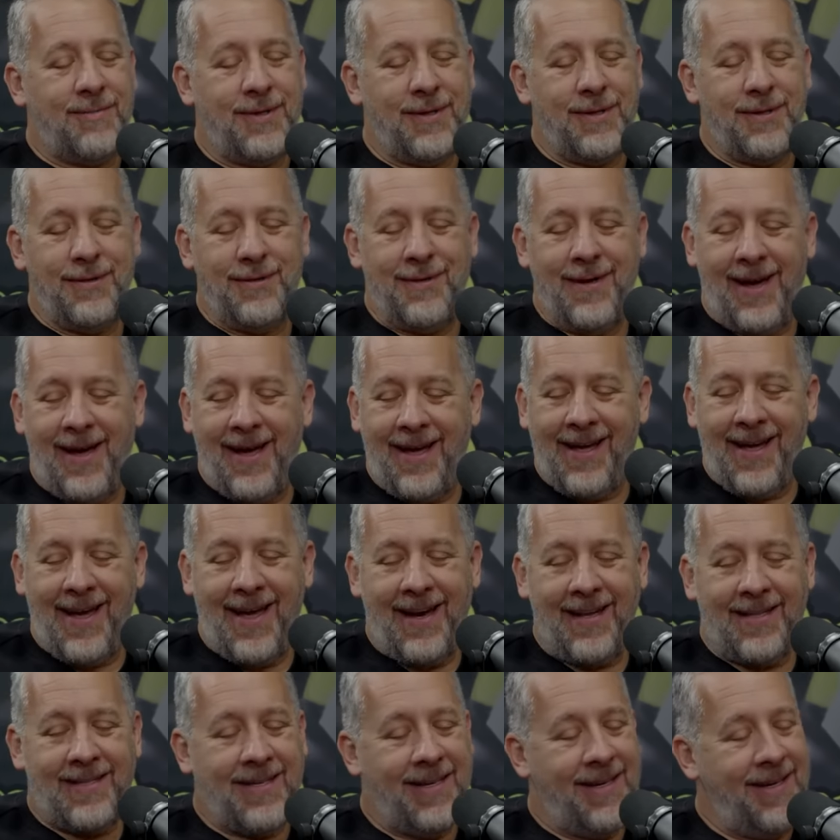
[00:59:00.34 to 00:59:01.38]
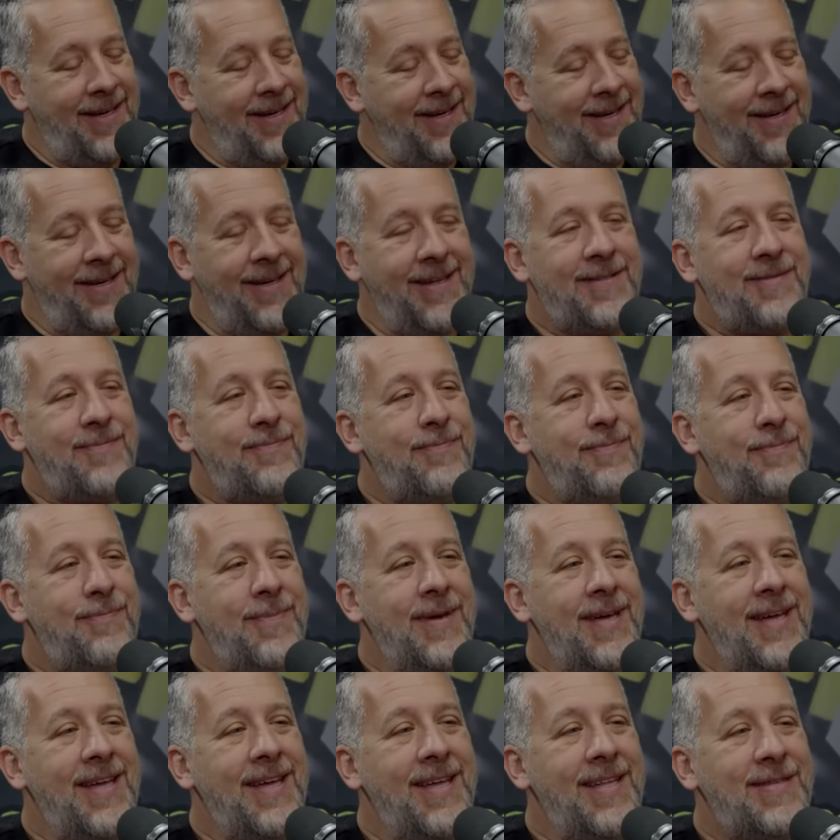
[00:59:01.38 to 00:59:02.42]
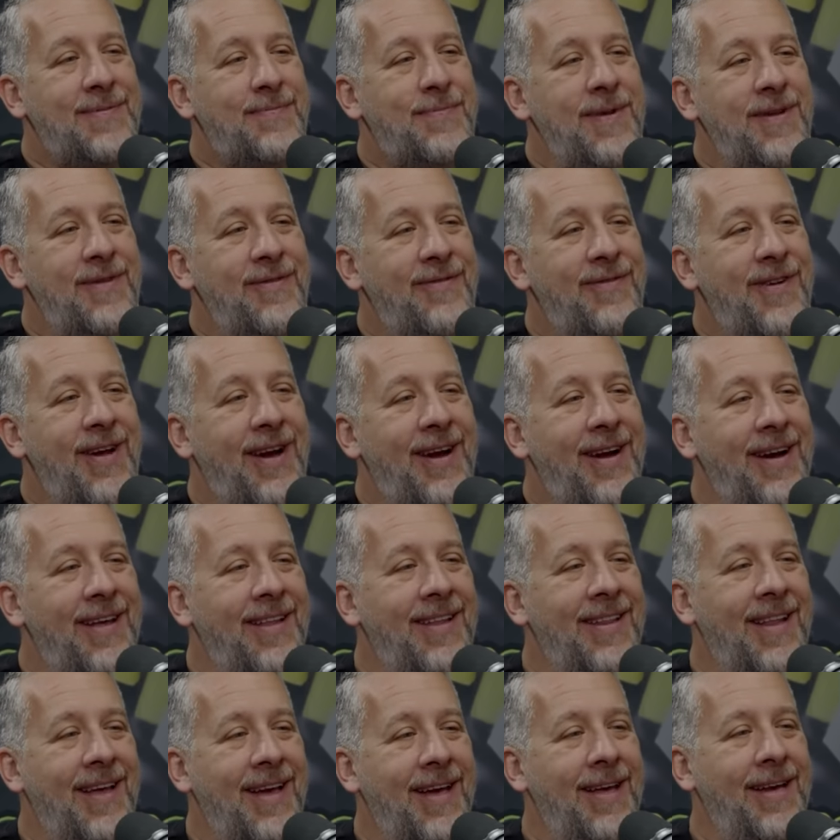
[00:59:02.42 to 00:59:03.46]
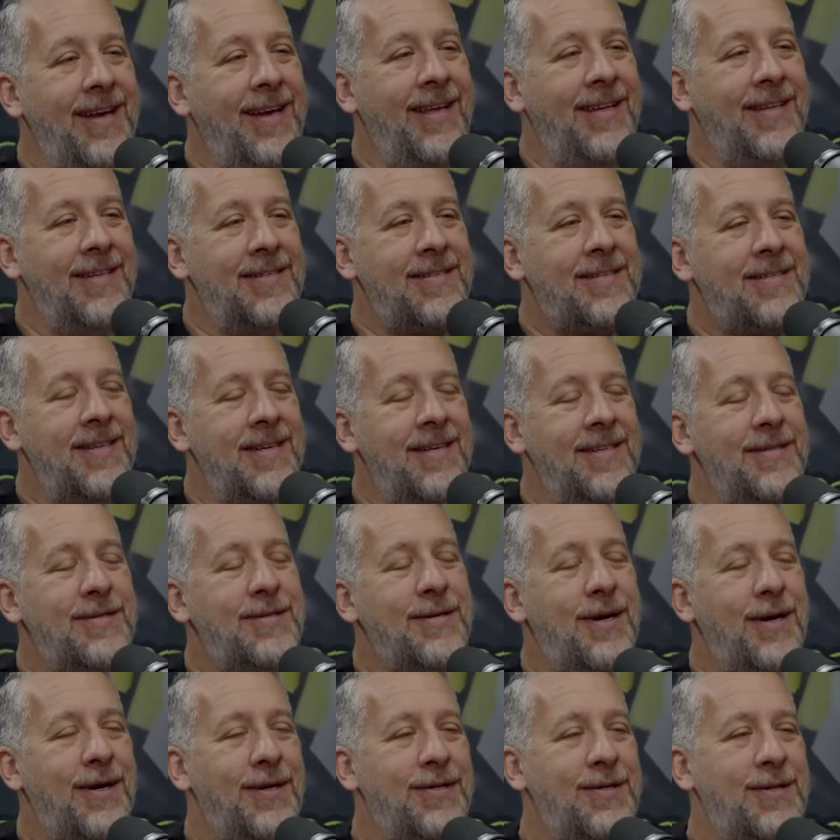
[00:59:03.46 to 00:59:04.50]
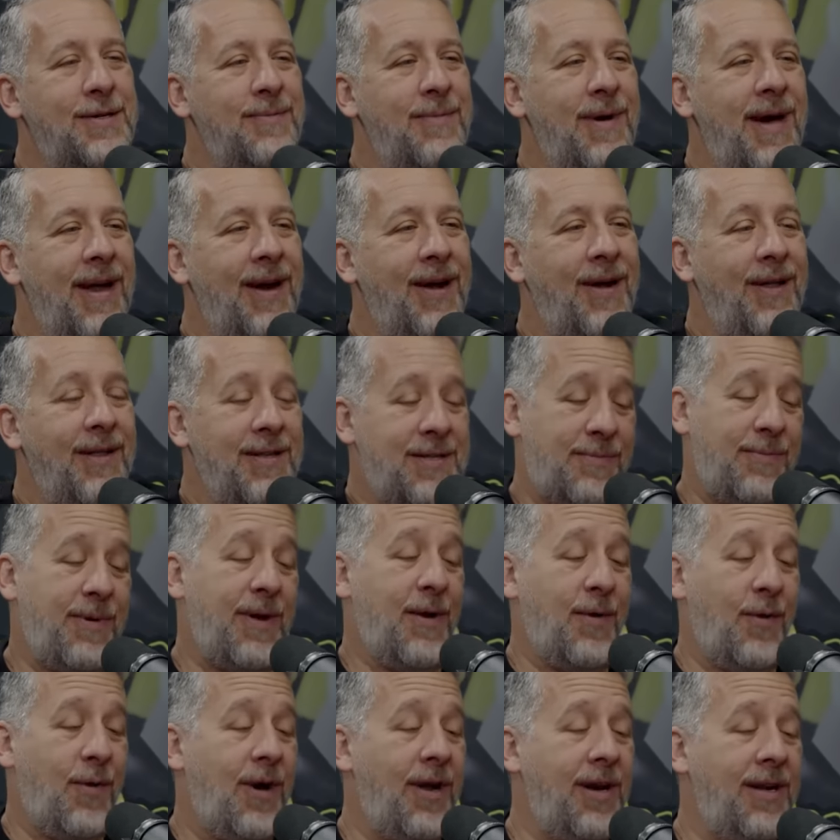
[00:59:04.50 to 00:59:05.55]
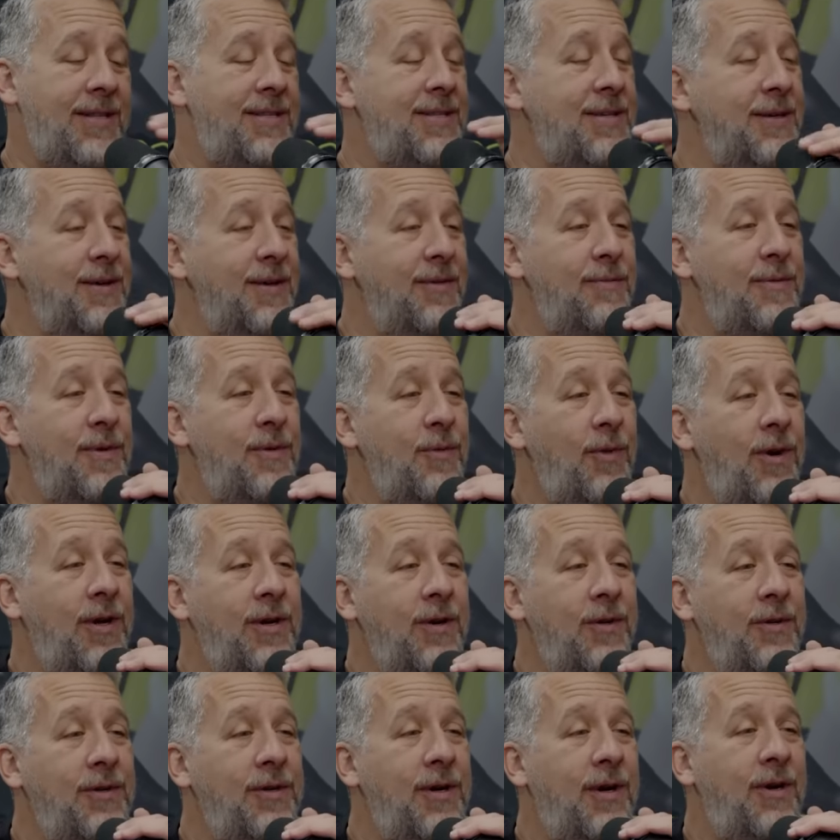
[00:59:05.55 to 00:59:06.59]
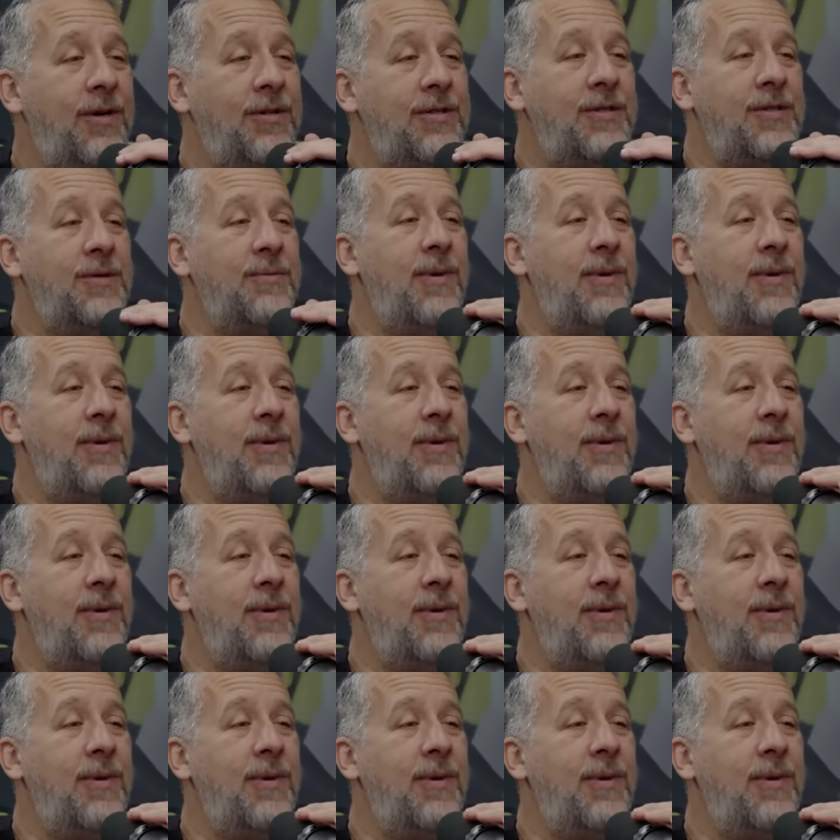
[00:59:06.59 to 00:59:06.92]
dude. Thank I you. gotta tell you, I didn't mean to clone. on a horse. It's fucking. been very enlightening to sit and talk to you about all this, but I wanted to. I've been wanting to talk to you.